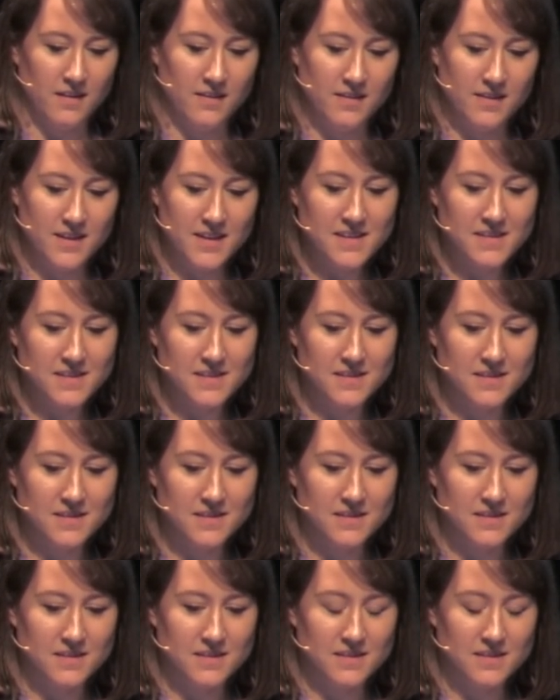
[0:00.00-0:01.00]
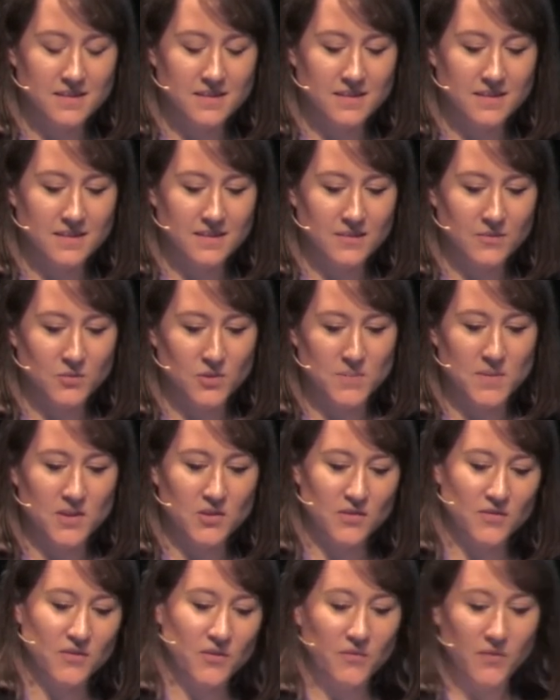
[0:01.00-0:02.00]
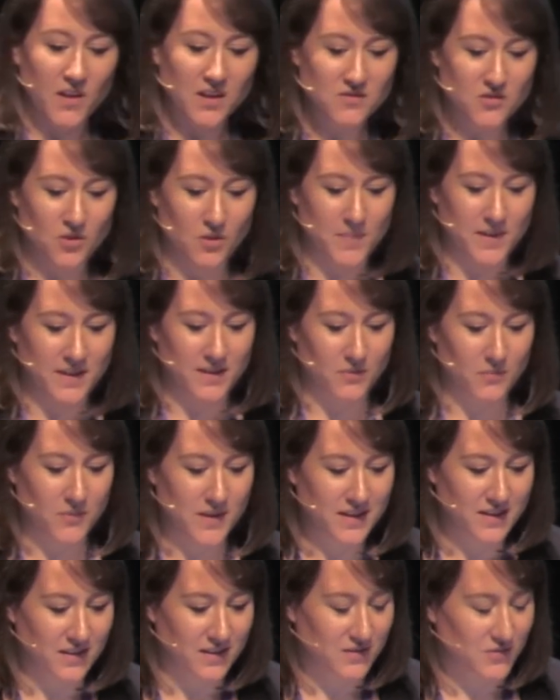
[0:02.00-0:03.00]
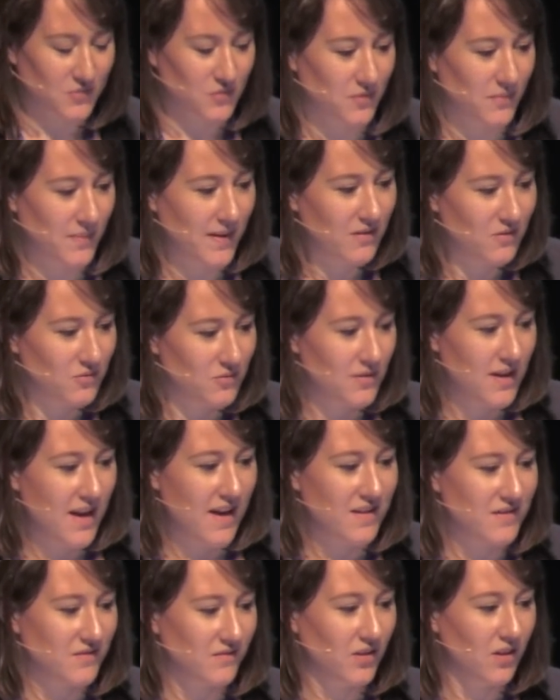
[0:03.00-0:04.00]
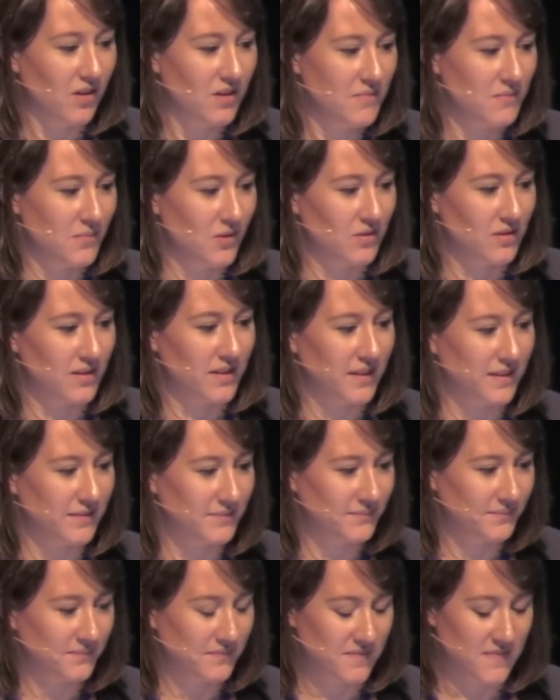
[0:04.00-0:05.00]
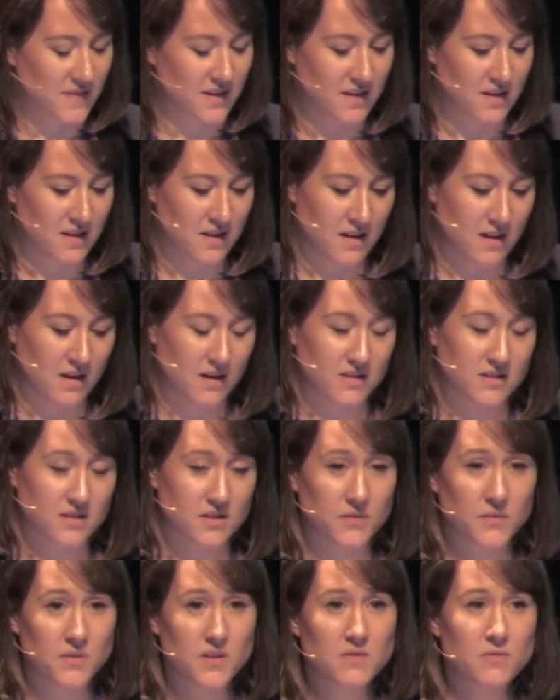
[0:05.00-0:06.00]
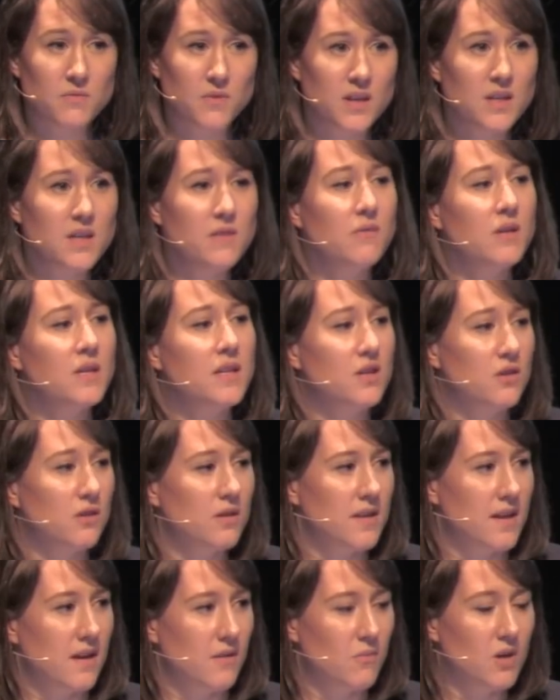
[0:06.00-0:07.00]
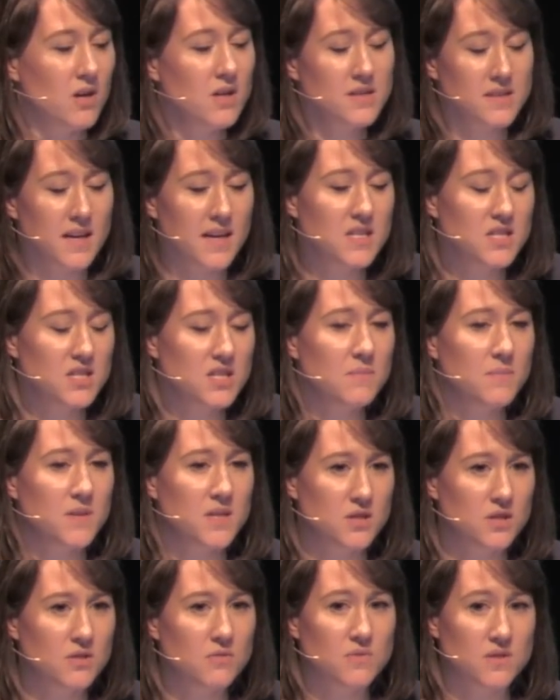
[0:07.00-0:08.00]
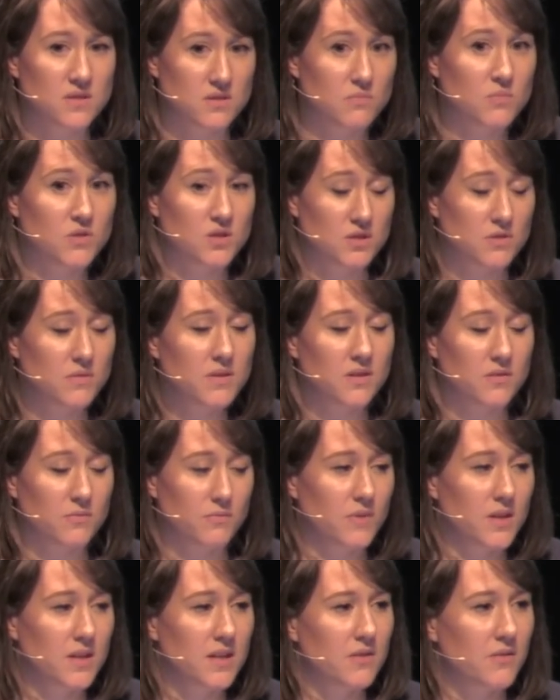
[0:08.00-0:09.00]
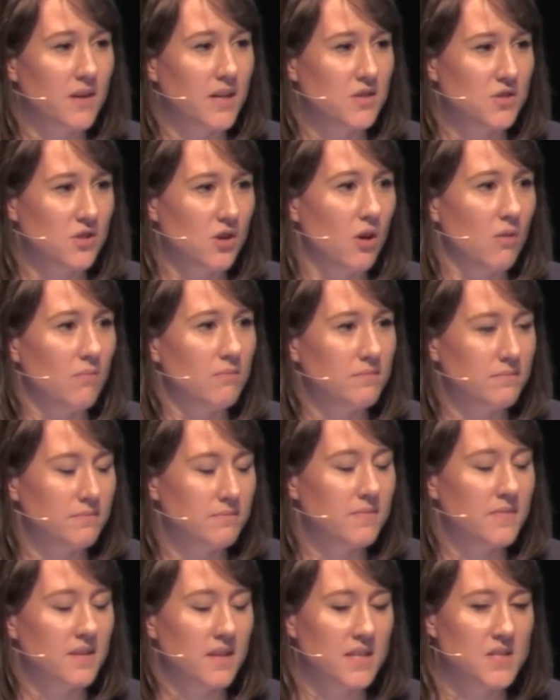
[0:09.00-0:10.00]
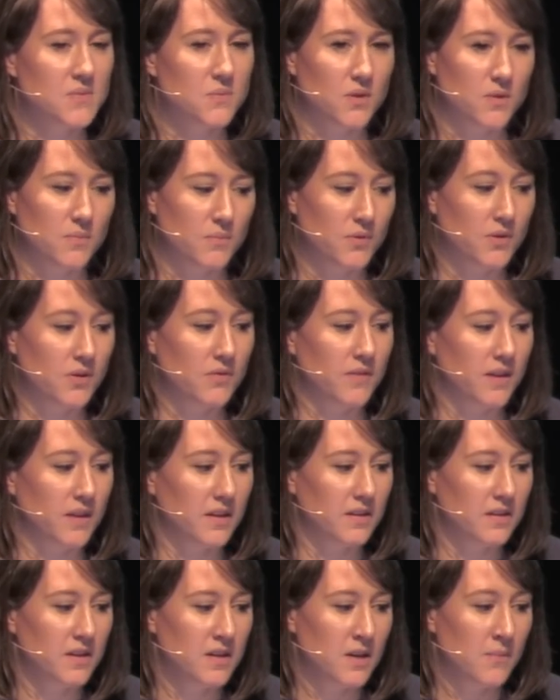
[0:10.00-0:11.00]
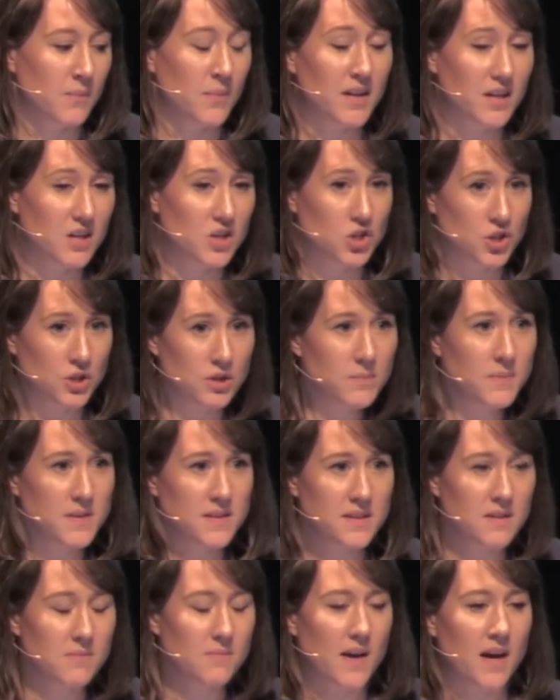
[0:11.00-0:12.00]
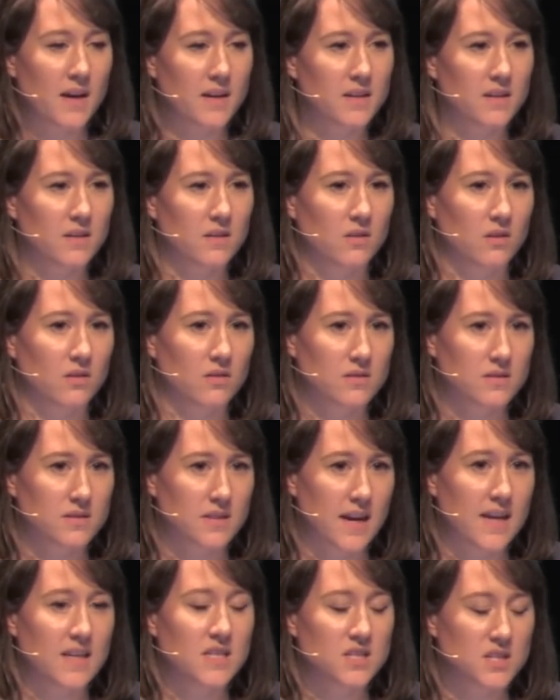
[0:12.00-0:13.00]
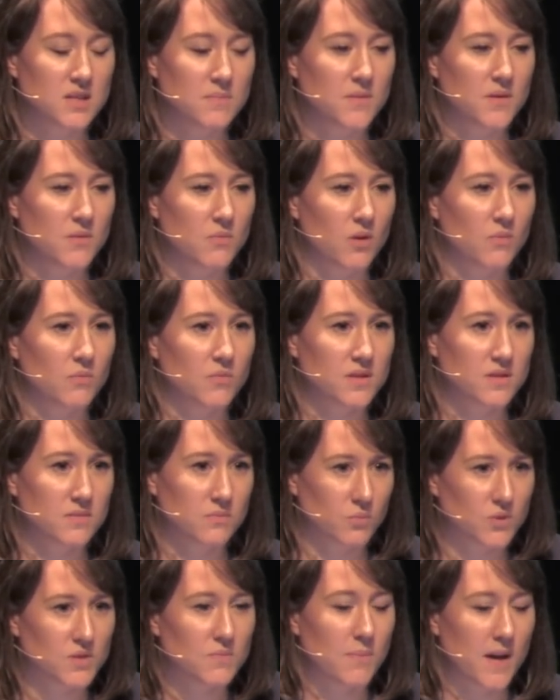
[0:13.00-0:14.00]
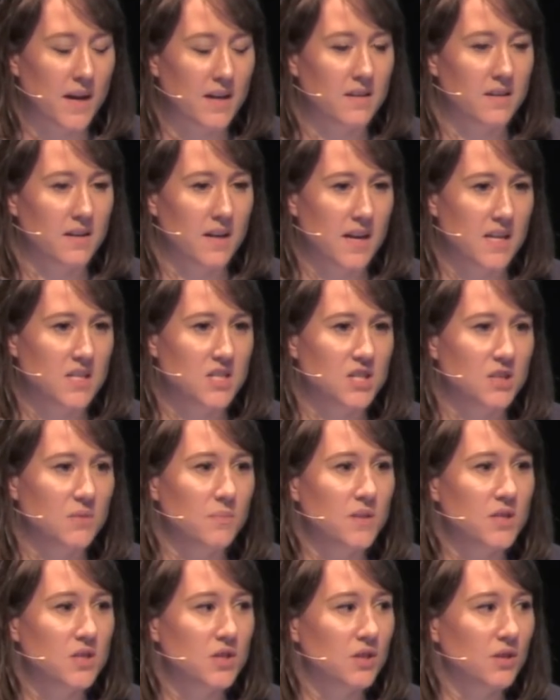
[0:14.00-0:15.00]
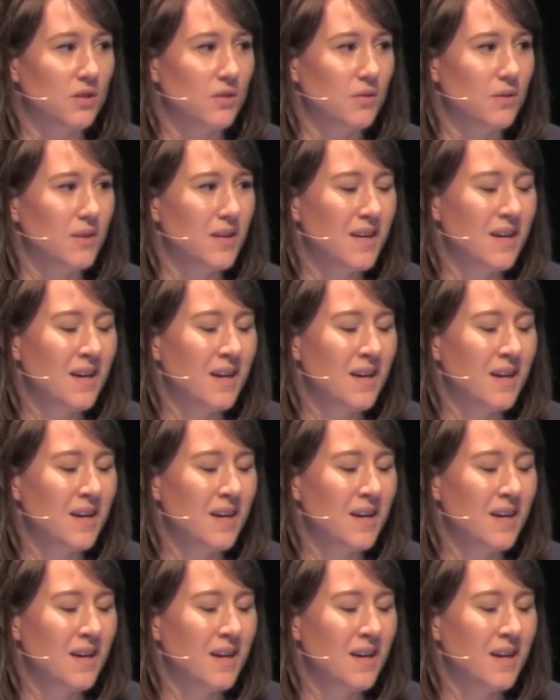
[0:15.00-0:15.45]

This was because of a fun topic that we're going to talk about called head-of-line blocking. So for the really, really good networks, HTTP2 was doing a really great job. Things were improving. But at a 2% packet loss, HTTP1 was better than HTTP2.